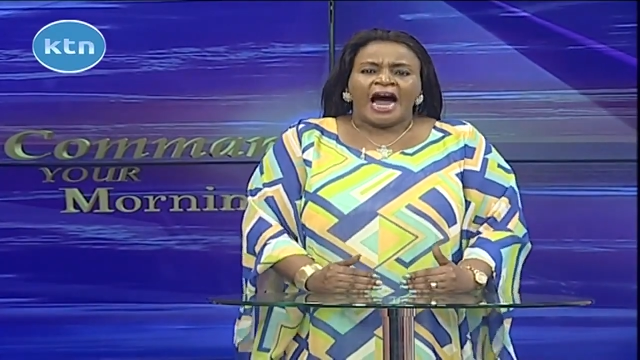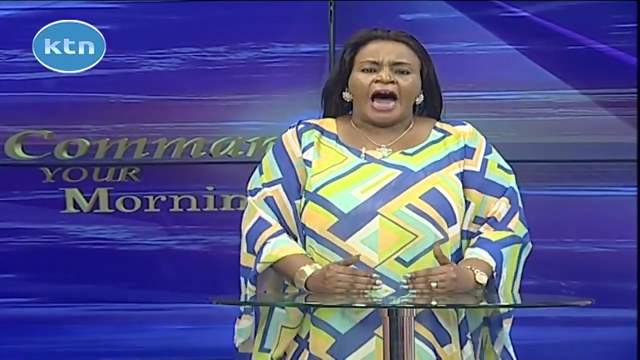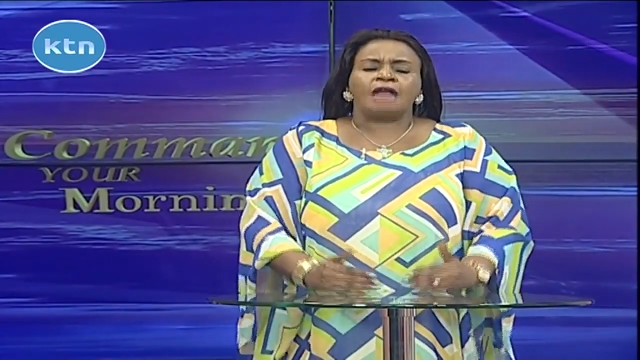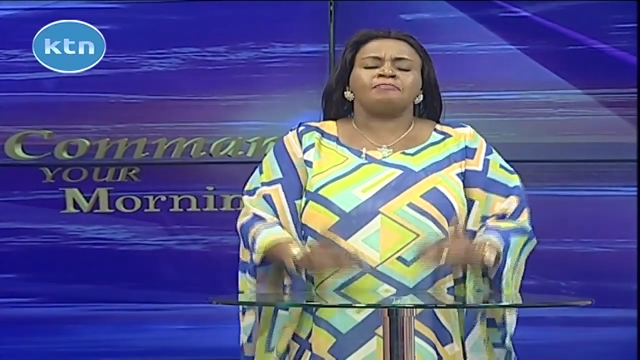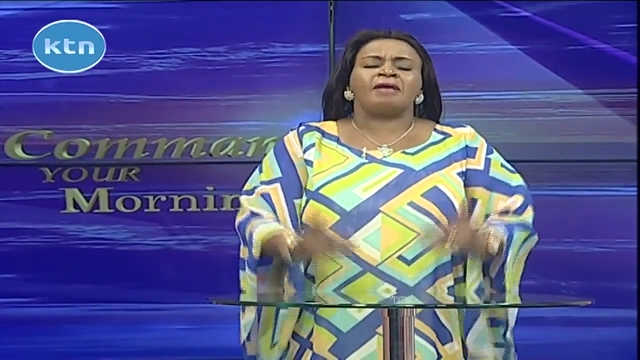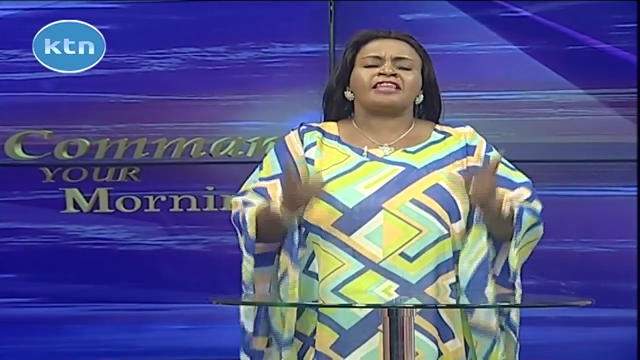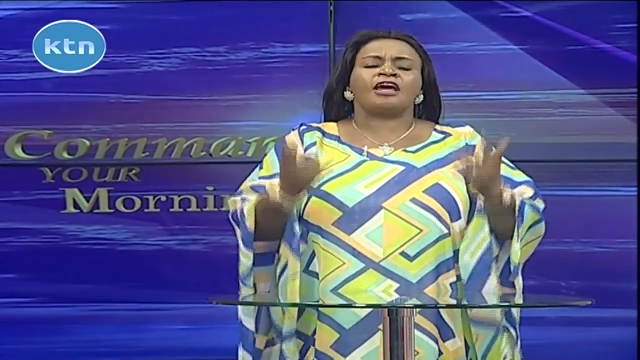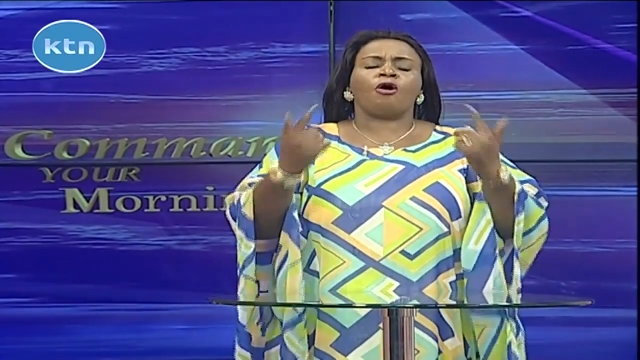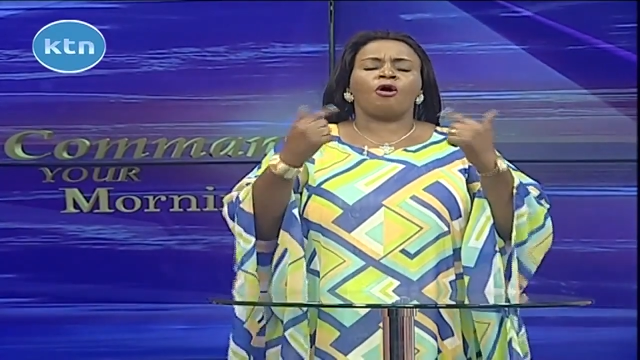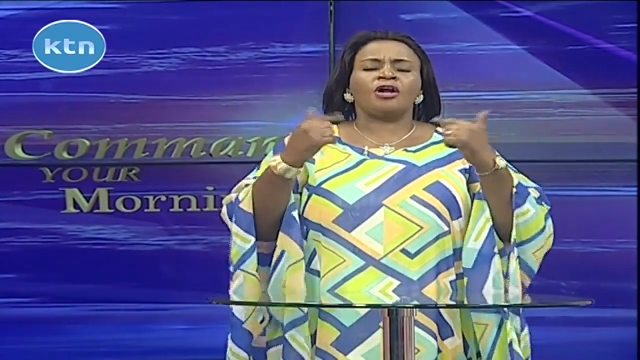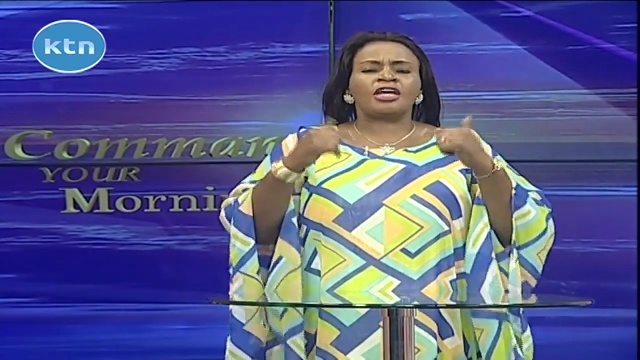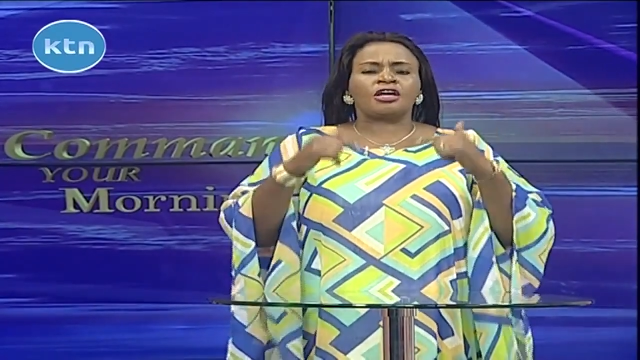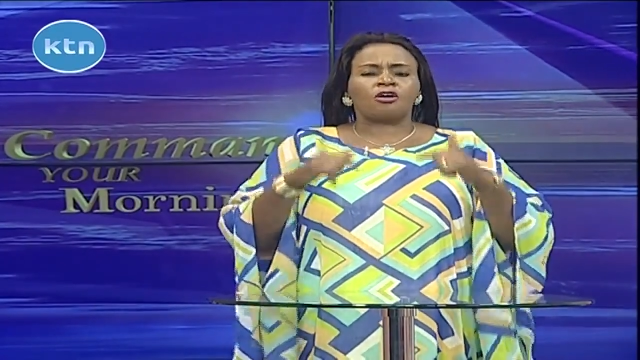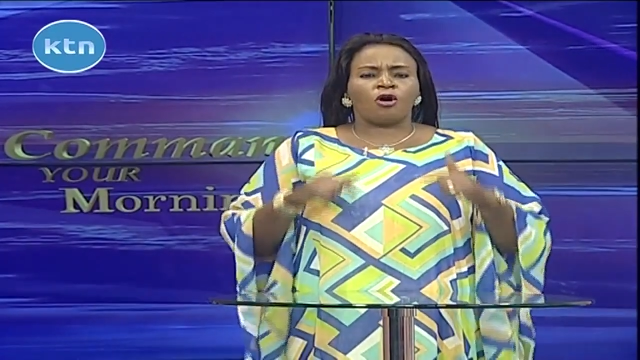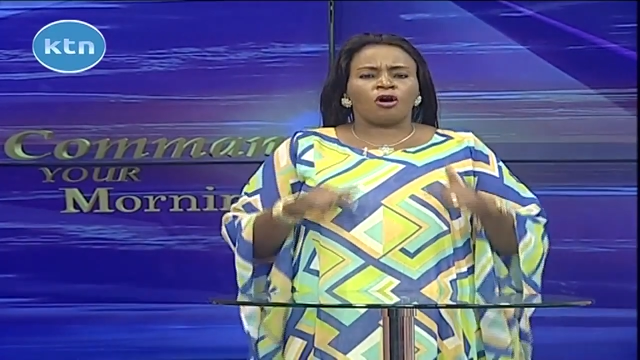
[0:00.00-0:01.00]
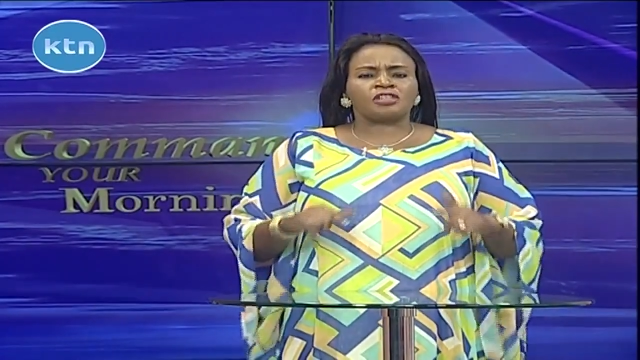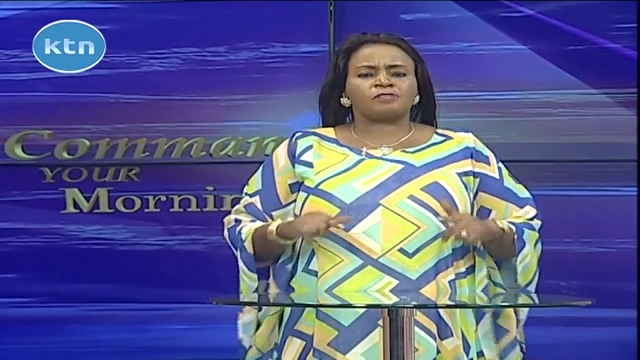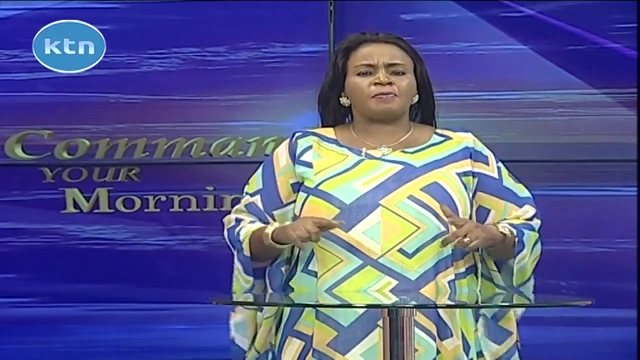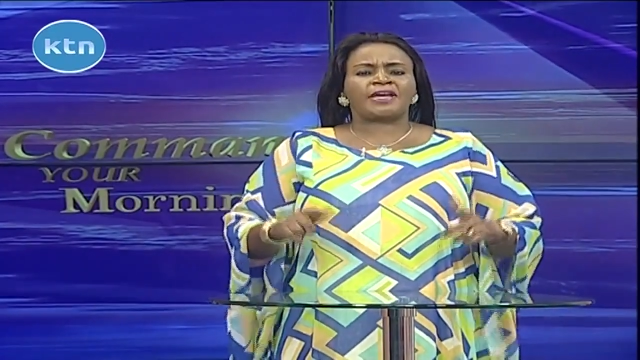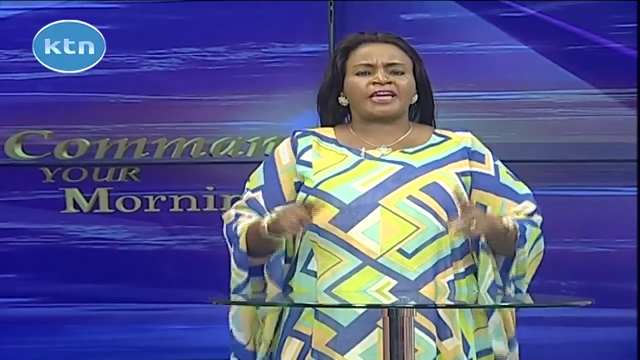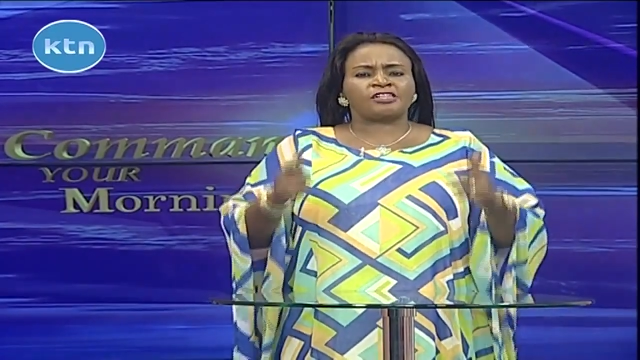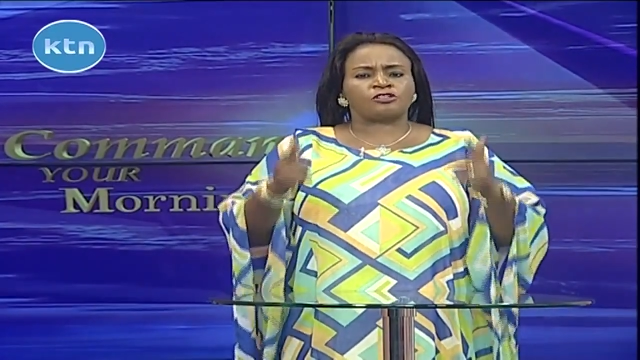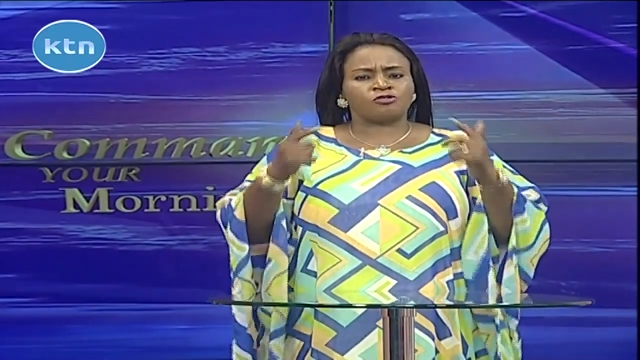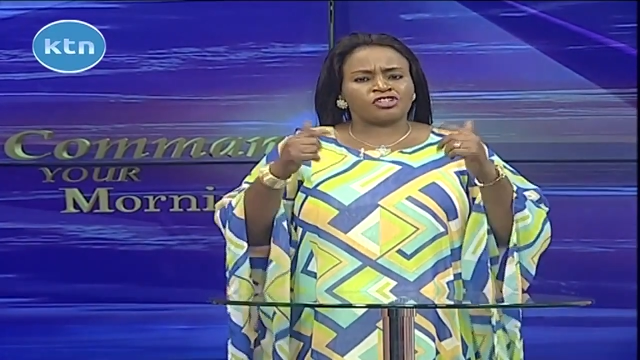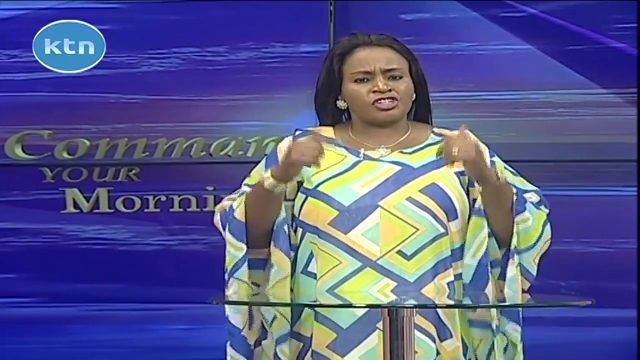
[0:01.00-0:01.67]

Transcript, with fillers: And may the Holy Ghost begin to